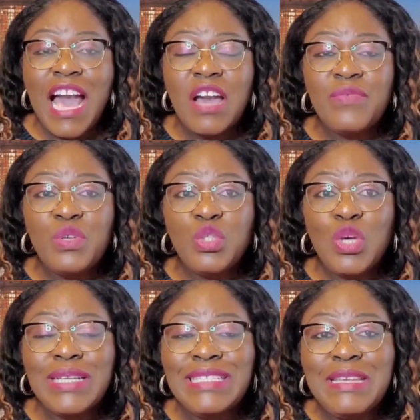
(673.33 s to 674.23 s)
Have you
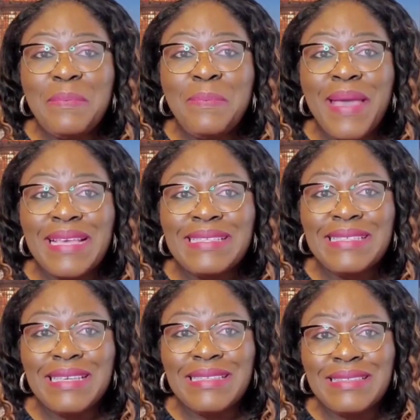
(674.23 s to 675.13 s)
done the
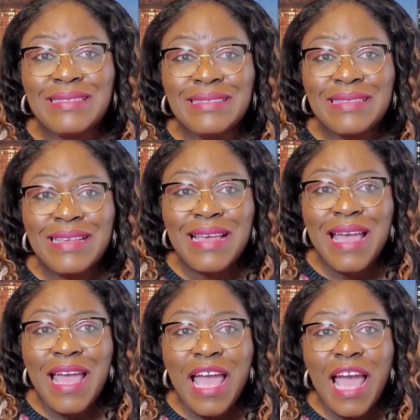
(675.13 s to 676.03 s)
basics?
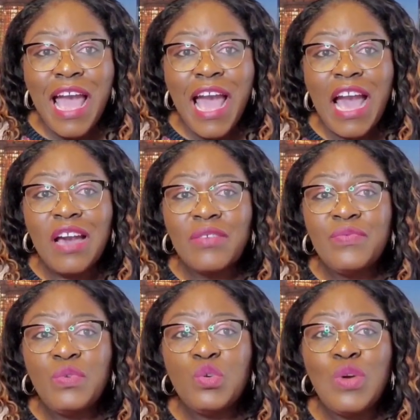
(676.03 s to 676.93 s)

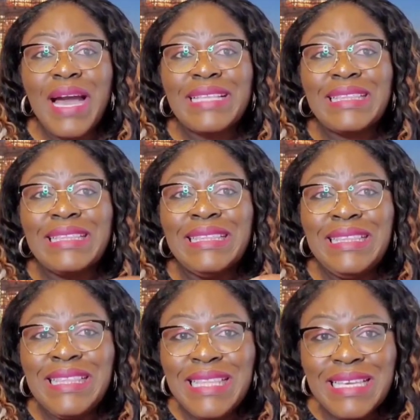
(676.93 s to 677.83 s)
Have you at
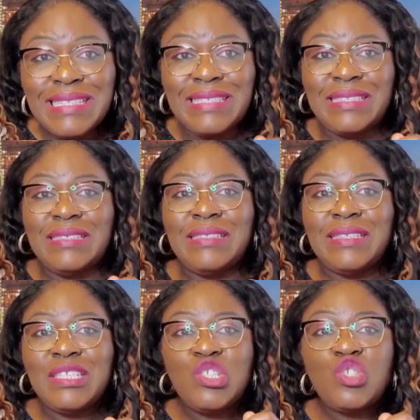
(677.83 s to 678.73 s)
least
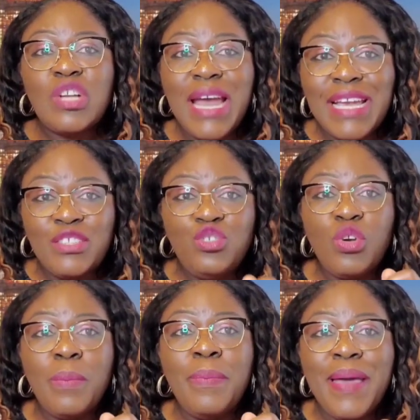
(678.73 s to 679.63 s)
tried
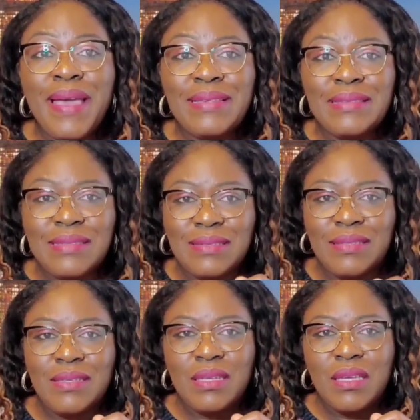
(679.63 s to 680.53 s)
your
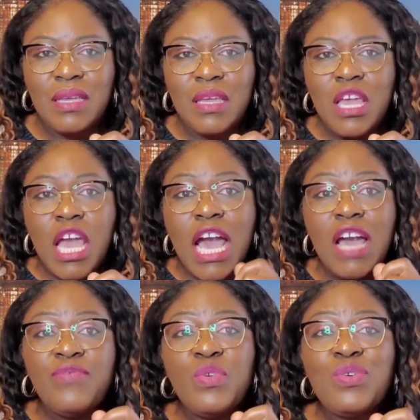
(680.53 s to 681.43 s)
best?
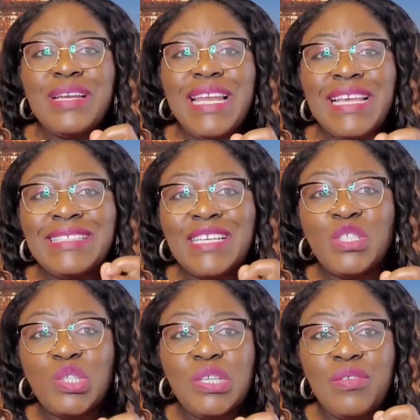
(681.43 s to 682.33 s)
Have you
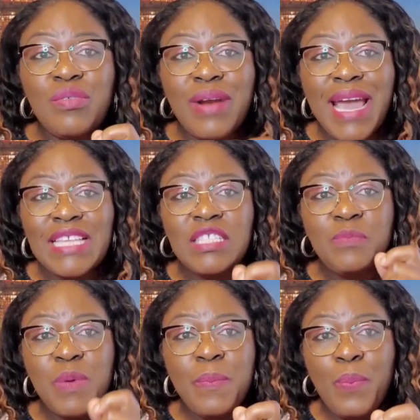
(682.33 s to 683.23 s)
related to the
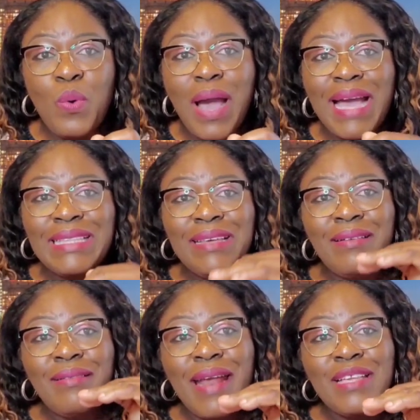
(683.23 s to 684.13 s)
right people at
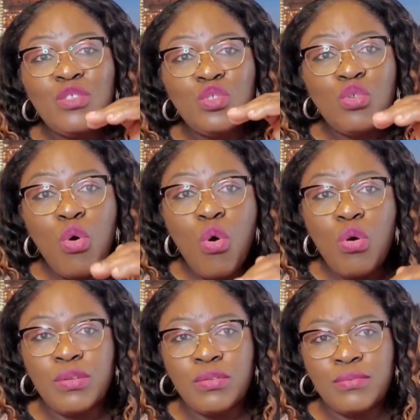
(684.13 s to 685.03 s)
the right
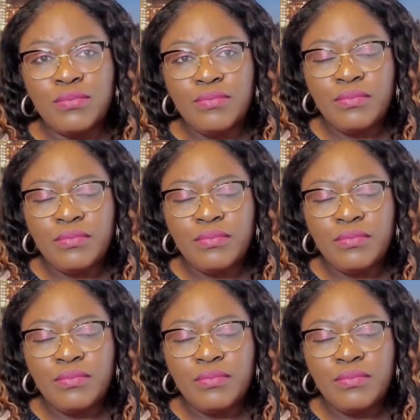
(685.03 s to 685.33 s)
tone?